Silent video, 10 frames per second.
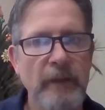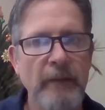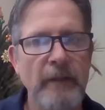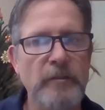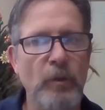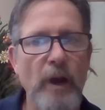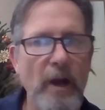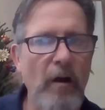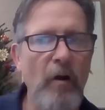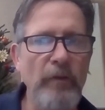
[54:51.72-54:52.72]
And so
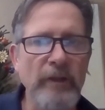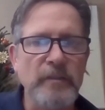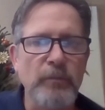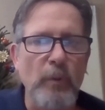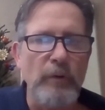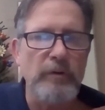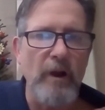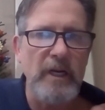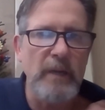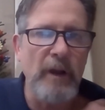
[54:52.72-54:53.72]
all this, what we're
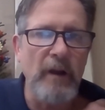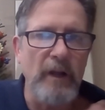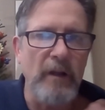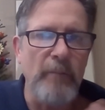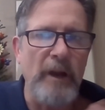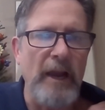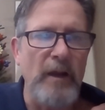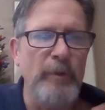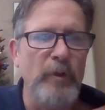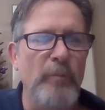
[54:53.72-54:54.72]
talking about how
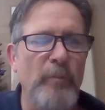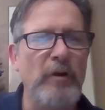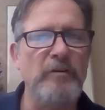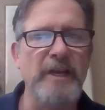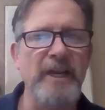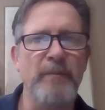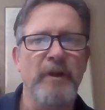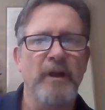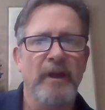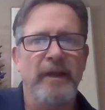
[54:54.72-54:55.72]
to build a better team,
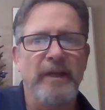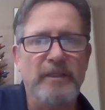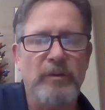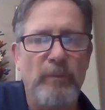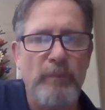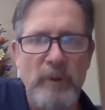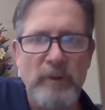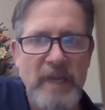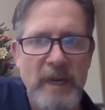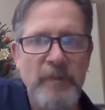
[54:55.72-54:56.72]
is
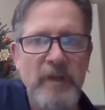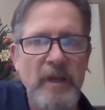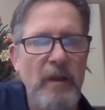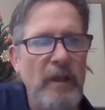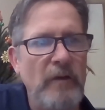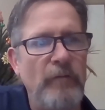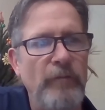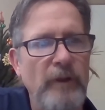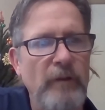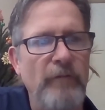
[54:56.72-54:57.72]
same thing
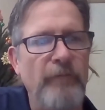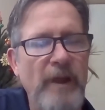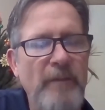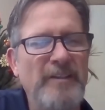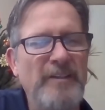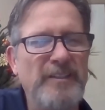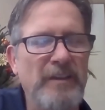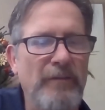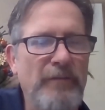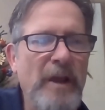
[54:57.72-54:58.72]
not just
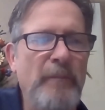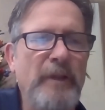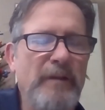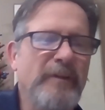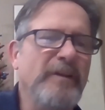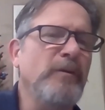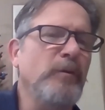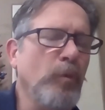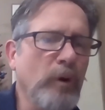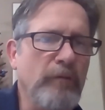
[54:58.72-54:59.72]
in the family, in your
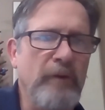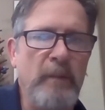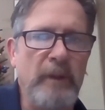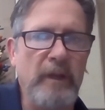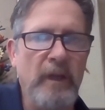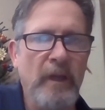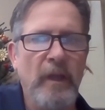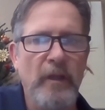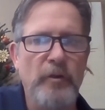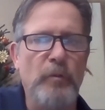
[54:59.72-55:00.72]
work family,
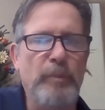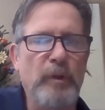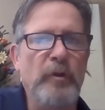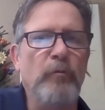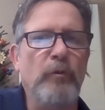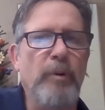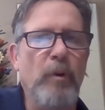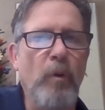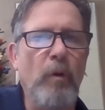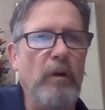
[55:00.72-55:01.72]
is you're building
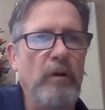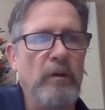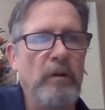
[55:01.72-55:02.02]
rapport.